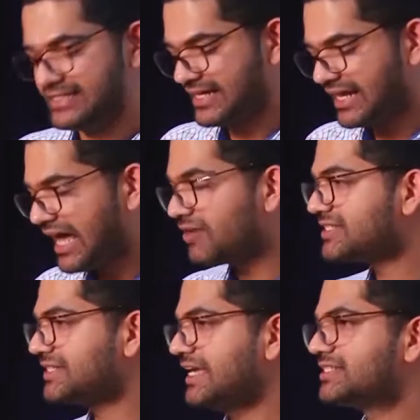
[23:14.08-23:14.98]
allowed
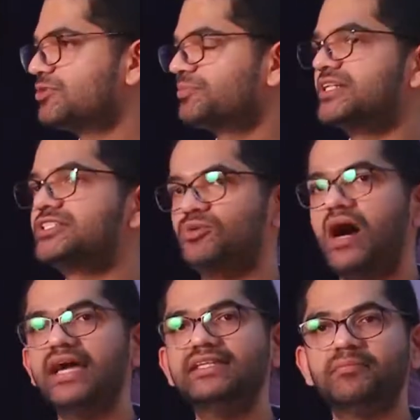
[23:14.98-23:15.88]
states to pursue
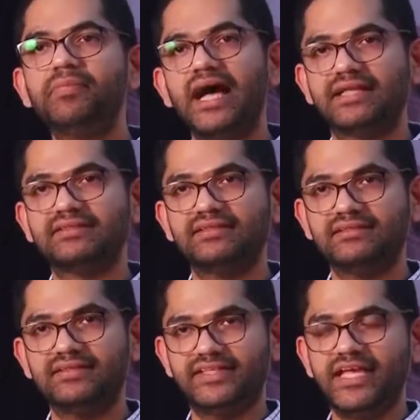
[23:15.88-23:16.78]
either path.
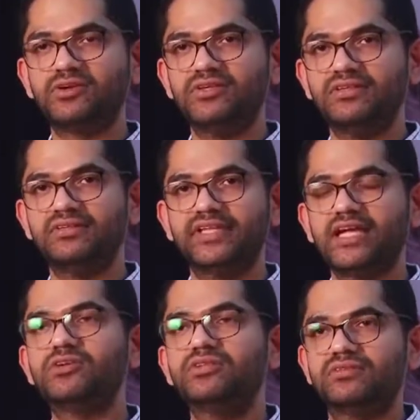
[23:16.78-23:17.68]
They
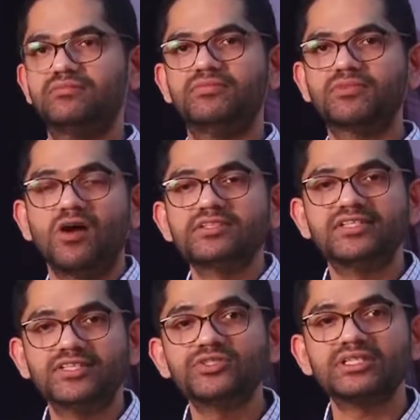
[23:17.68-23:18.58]
could
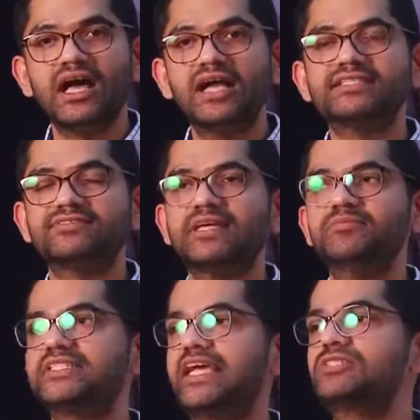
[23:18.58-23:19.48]
constitutionalize if
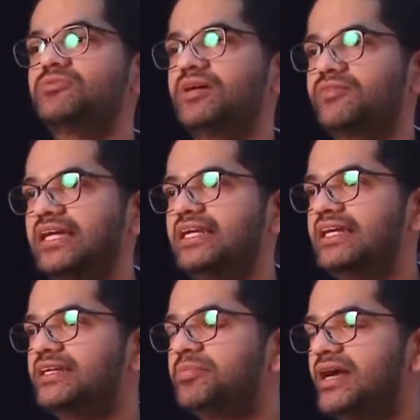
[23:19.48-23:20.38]
some states were really
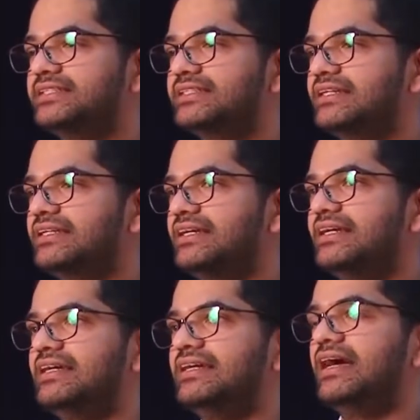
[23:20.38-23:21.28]
enterprising.
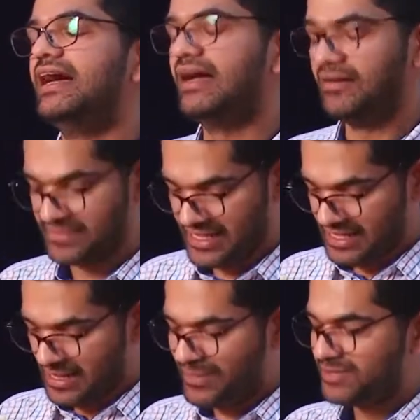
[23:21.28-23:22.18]

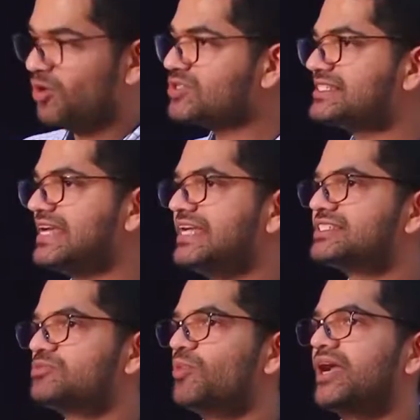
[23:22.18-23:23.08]
But most
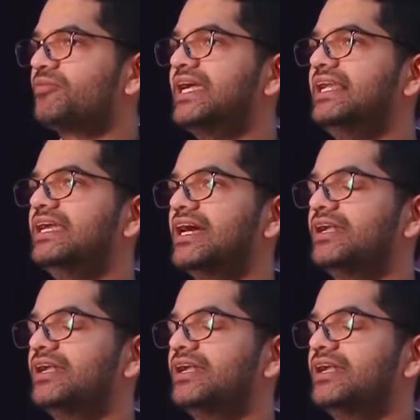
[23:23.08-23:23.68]
states were really